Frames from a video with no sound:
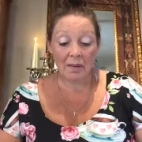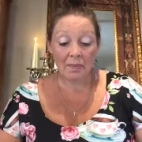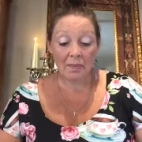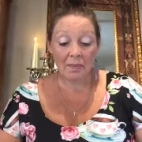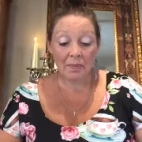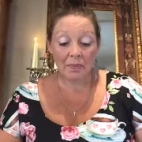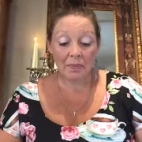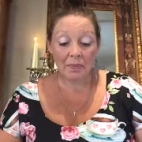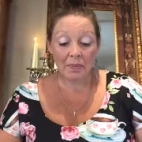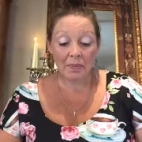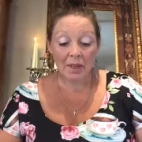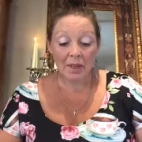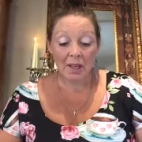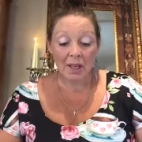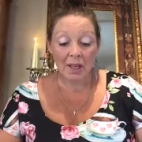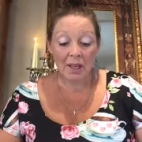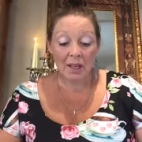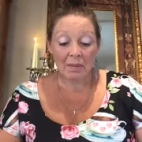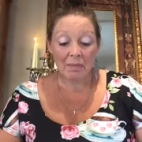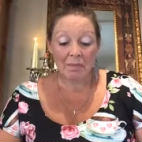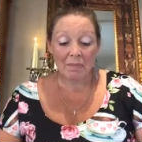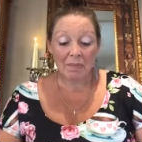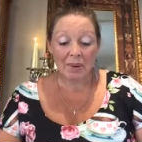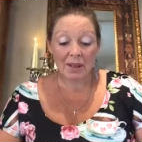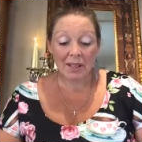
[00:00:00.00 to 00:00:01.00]
Um,
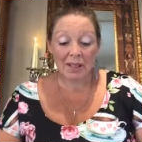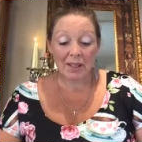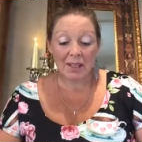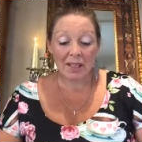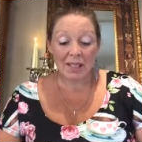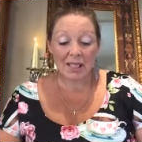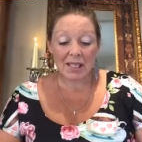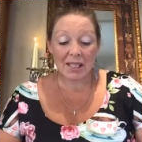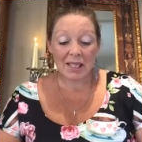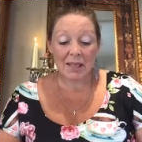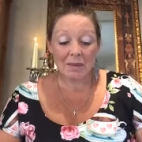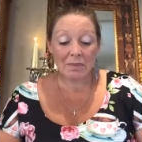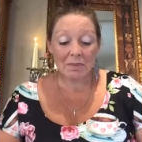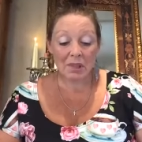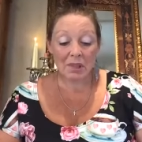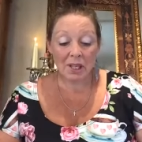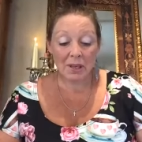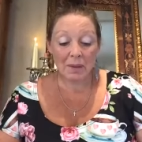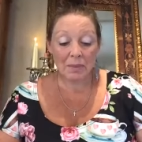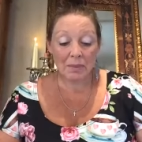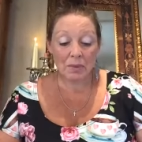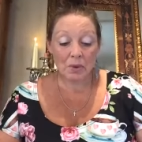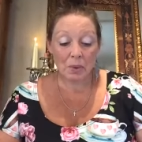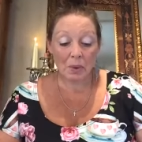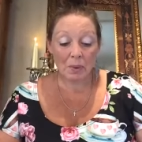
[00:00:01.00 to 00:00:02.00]
but
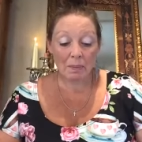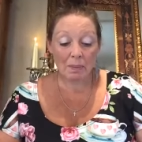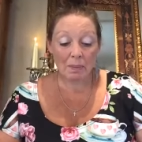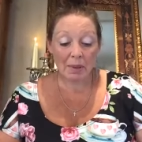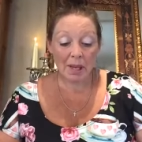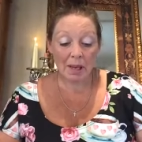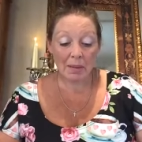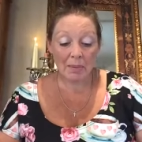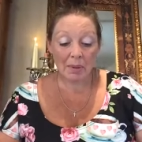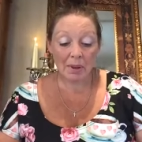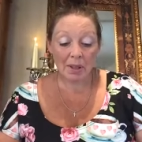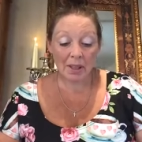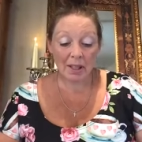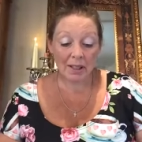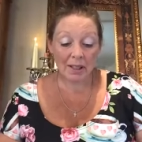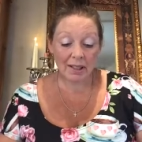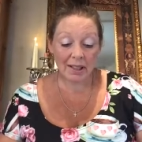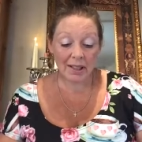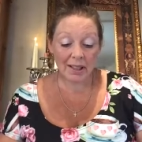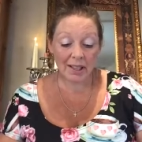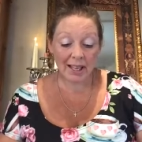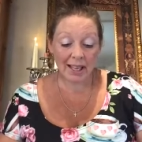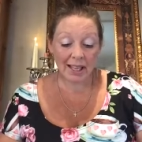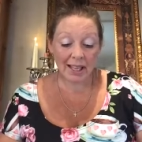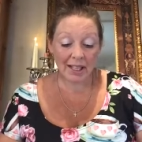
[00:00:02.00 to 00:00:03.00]
sometimes when
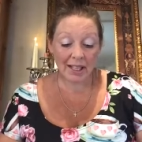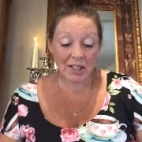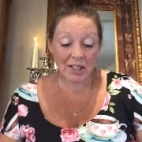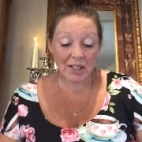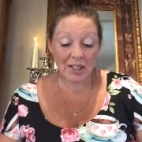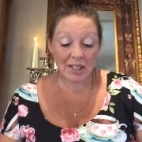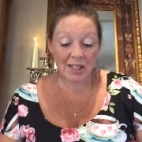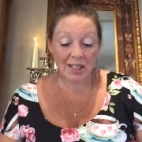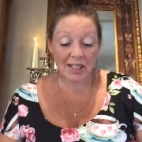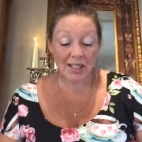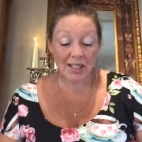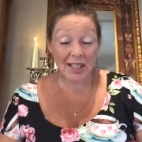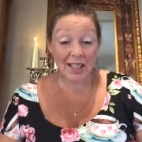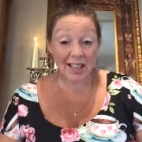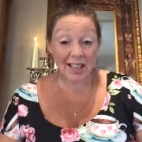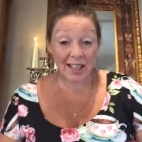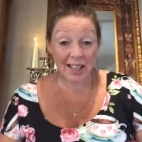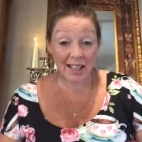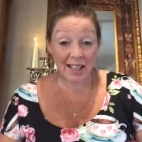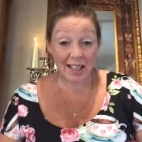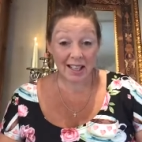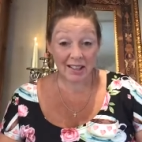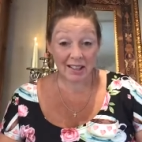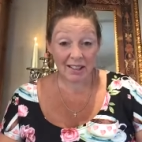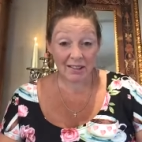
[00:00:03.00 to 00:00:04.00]
people are anxious
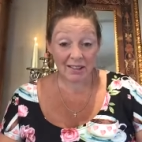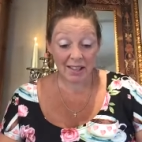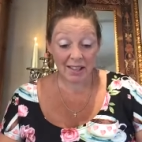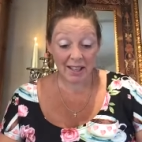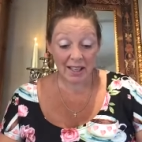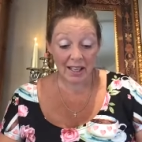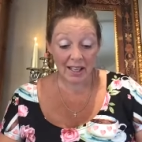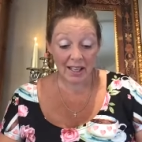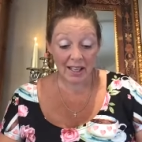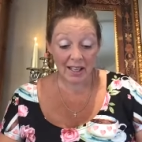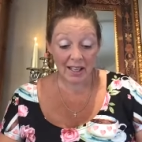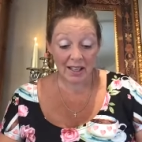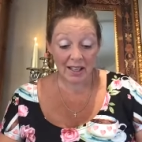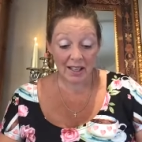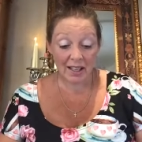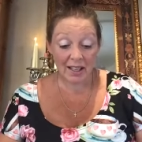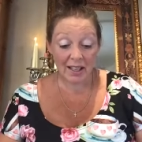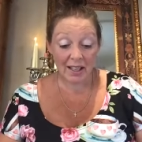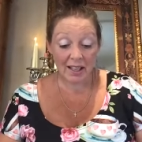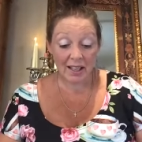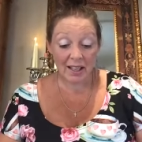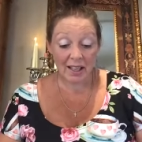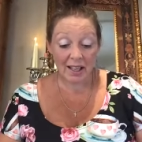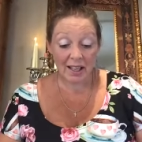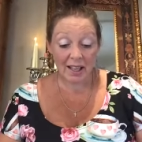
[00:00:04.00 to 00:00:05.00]
and angry,
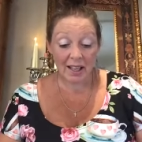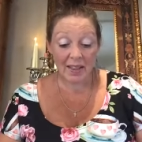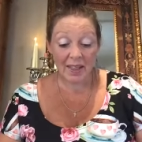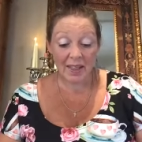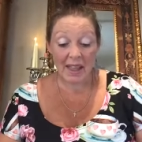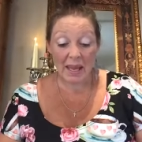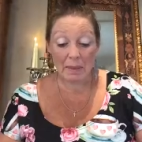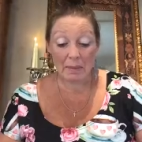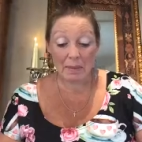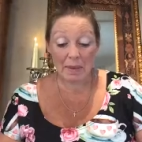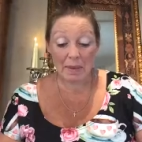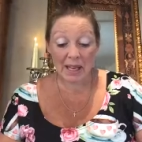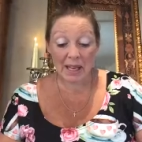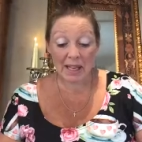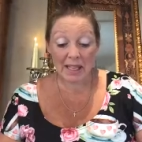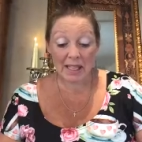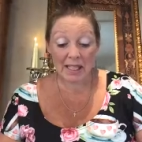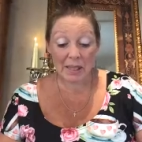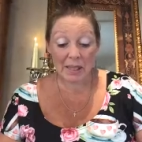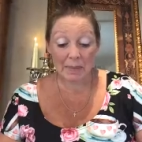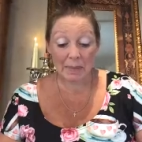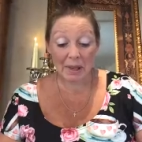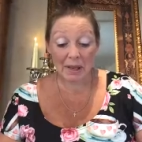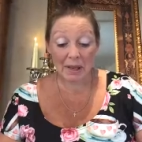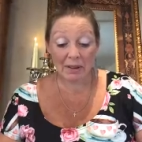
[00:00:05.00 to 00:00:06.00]
and they
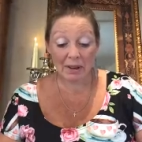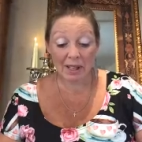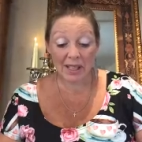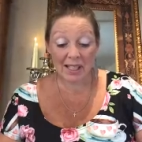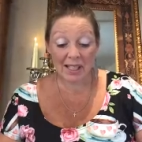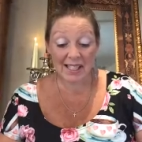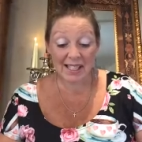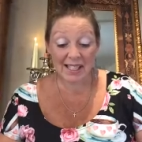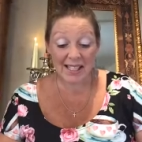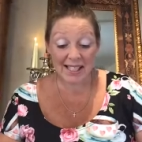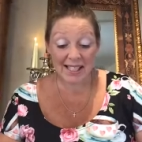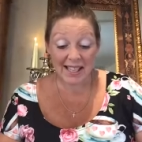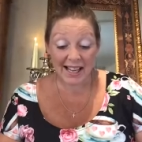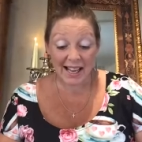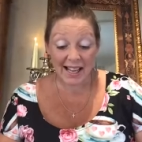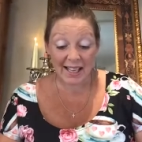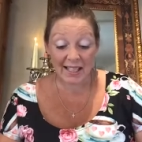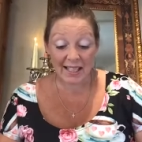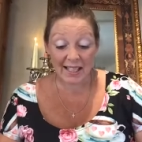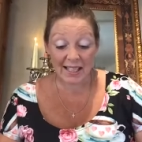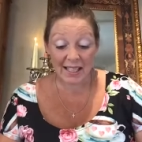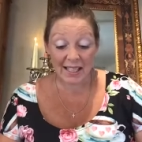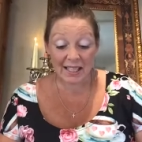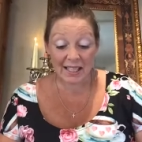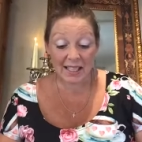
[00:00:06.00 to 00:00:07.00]
may experience
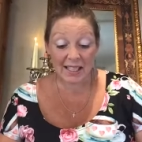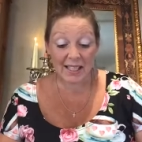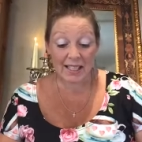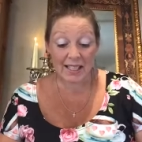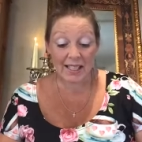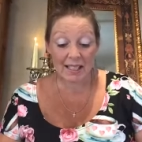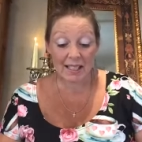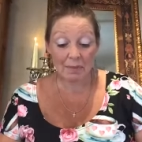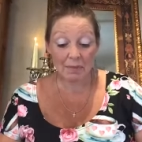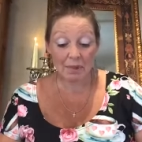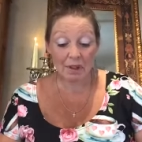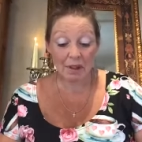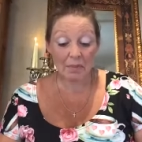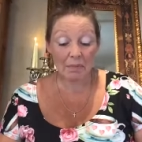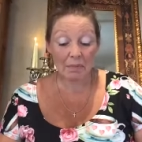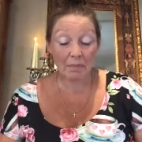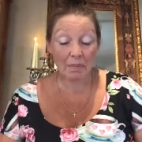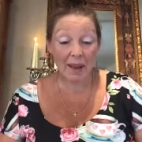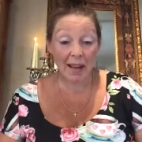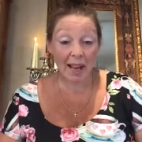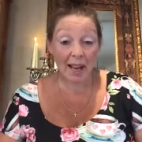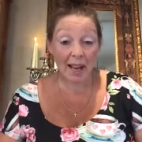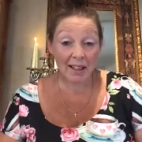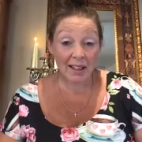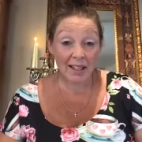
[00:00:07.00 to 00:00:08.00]
sadness in
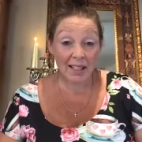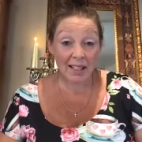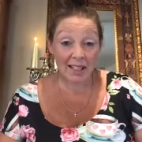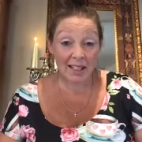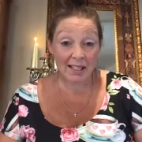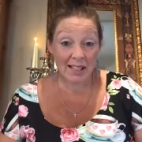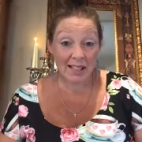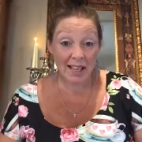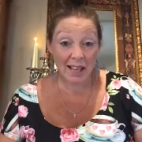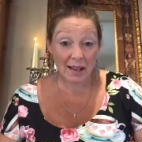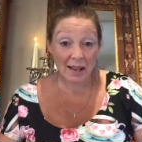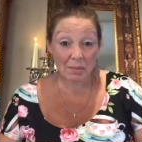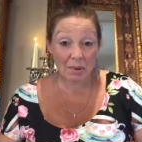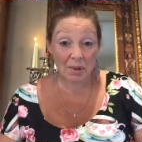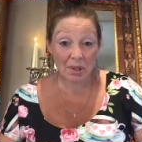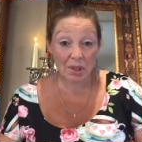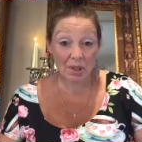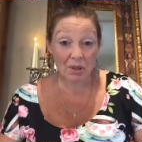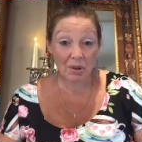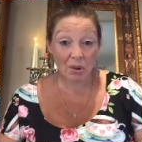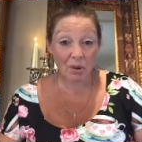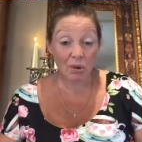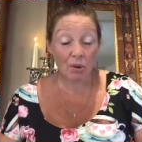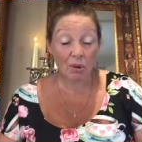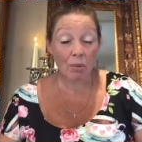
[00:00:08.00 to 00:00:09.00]
something bad that has
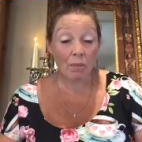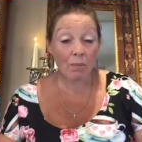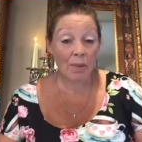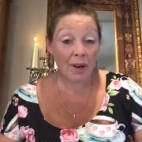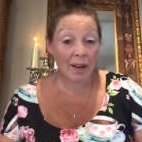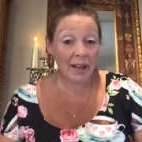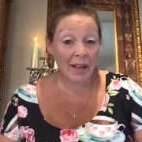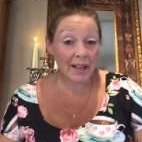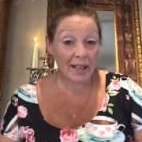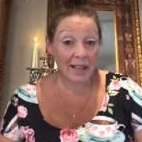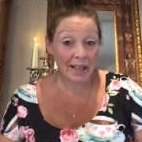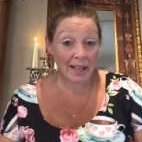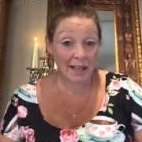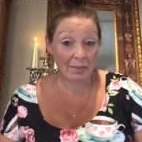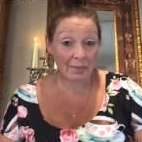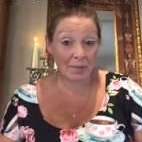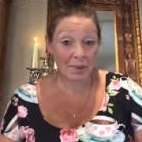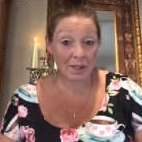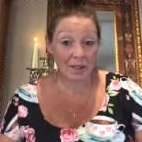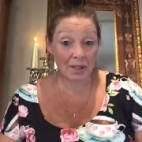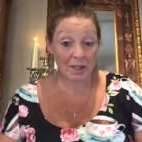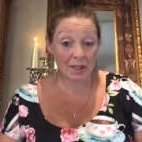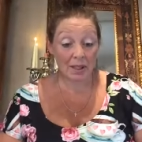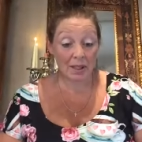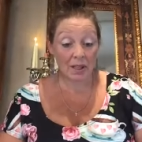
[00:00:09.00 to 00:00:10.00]
happened or might
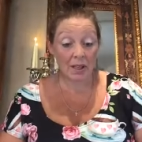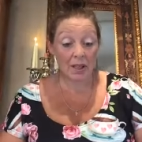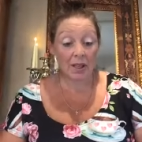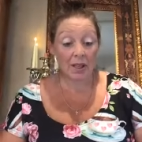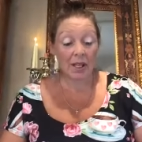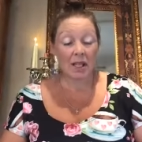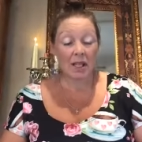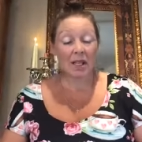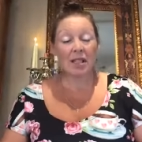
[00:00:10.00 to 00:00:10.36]
happen.